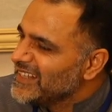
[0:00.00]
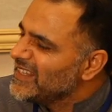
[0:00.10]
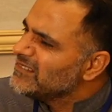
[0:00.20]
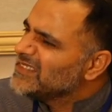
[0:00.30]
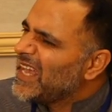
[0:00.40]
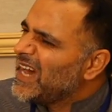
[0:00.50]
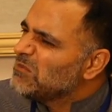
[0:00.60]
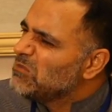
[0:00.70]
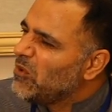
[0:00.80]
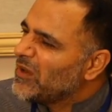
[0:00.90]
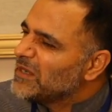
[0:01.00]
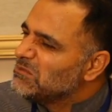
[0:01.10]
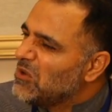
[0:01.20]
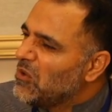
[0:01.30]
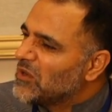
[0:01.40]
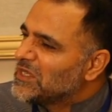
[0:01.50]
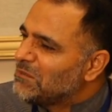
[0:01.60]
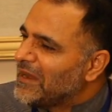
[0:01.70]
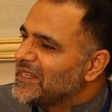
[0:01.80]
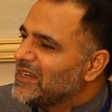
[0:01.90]
Now they are more and more
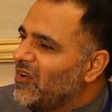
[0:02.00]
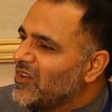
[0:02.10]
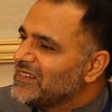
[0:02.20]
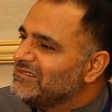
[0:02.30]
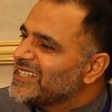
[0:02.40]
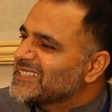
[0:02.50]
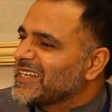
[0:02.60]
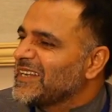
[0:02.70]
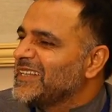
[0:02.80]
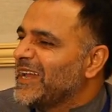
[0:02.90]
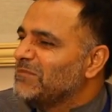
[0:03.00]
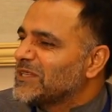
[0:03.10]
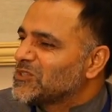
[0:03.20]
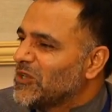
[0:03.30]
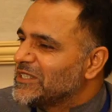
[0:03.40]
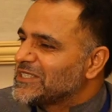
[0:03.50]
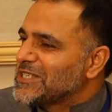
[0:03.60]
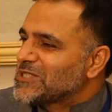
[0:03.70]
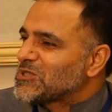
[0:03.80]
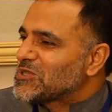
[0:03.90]
depending on the Western
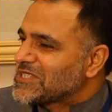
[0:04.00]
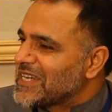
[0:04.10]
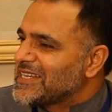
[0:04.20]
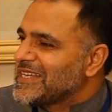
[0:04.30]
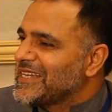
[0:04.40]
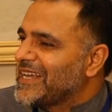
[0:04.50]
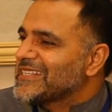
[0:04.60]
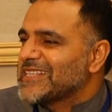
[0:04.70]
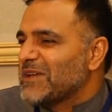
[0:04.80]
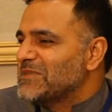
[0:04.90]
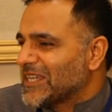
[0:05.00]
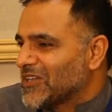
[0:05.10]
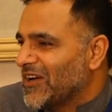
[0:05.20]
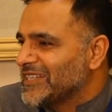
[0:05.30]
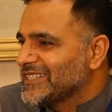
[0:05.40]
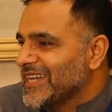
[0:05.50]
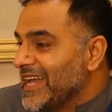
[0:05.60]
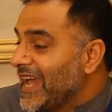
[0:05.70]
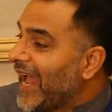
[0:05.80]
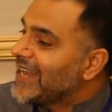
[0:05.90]
methodologies to study Islamic ethos.
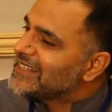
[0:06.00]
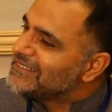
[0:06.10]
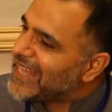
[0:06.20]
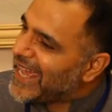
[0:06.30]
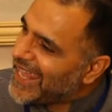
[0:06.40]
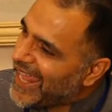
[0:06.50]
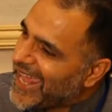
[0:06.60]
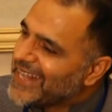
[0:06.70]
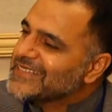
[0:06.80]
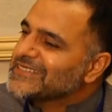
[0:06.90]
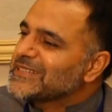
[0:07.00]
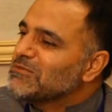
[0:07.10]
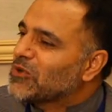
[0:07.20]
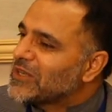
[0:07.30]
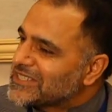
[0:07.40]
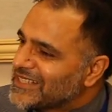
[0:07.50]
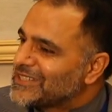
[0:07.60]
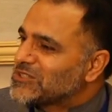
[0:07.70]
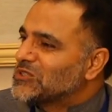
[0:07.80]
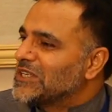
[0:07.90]
And even I had some
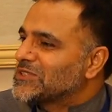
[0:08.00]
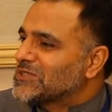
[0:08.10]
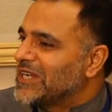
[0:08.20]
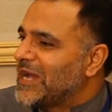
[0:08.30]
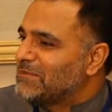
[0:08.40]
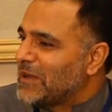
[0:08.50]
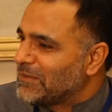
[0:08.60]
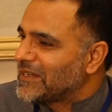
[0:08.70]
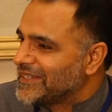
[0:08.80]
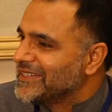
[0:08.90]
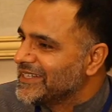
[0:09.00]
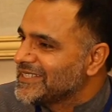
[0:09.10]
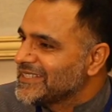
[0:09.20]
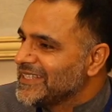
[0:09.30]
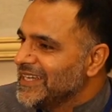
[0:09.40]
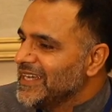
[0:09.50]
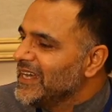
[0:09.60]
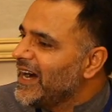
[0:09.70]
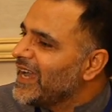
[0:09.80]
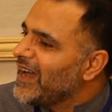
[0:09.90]
questions to the paper readers.
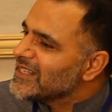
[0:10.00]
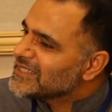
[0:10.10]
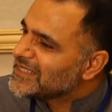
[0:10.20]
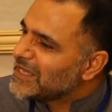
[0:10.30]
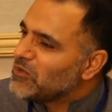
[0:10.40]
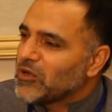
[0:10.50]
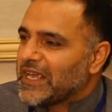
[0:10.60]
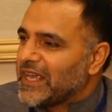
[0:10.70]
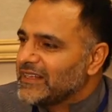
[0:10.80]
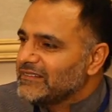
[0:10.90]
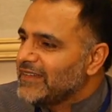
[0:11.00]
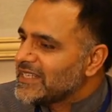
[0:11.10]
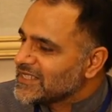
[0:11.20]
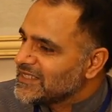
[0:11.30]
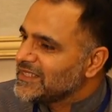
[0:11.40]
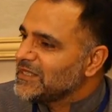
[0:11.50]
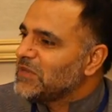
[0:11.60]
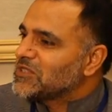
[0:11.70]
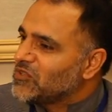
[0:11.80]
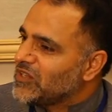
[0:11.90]
I asked them, okay, Western
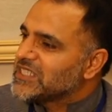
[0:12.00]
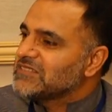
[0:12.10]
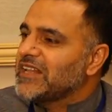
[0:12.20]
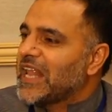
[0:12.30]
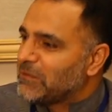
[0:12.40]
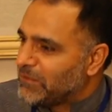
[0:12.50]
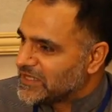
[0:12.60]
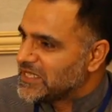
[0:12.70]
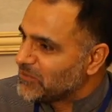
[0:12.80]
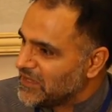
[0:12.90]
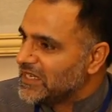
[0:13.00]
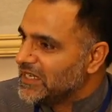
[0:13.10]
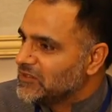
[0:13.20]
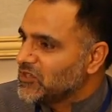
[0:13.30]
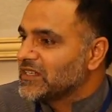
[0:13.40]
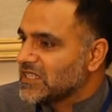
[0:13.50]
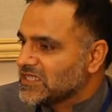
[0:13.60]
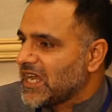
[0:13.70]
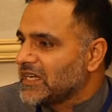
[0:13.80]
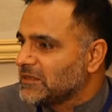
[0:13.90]
methodologies will help us definitely to
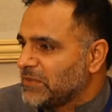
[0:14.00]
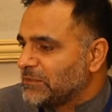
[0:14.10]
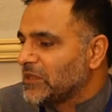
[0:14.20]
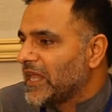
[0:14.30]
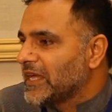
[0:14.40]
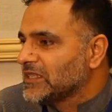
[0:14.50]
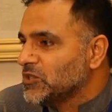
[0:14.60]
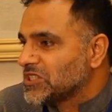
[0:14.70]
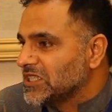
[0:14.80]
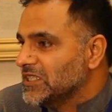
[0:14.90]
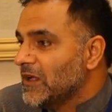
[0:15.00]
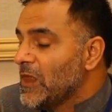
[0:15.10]
understand people like Nursi.